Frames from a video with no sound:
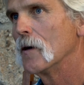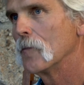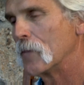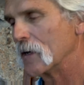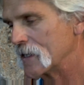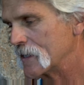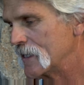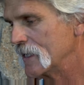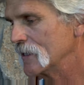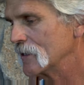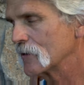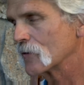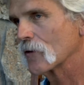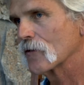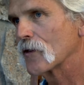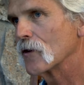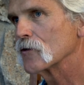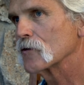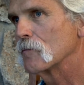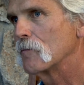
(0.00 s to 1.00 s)
But dealing
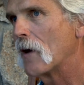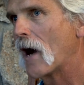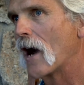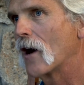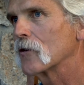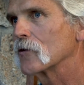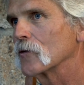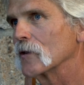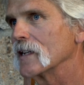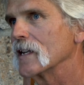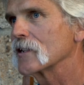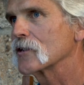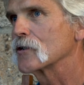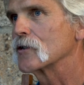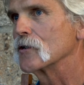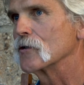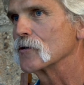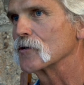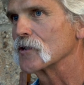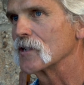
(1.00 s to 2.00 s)
with those boundary
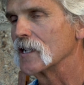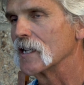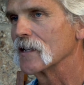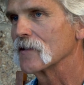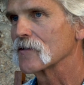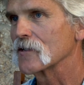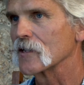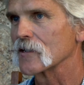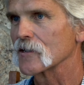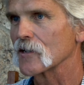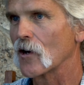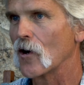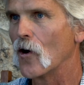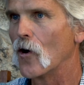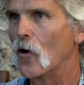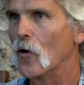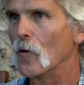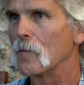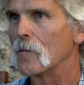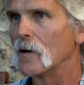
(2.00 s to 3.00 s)
issues gives us
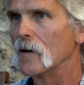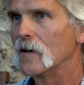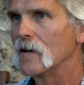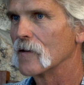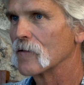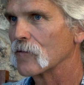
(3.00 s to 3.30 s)
hope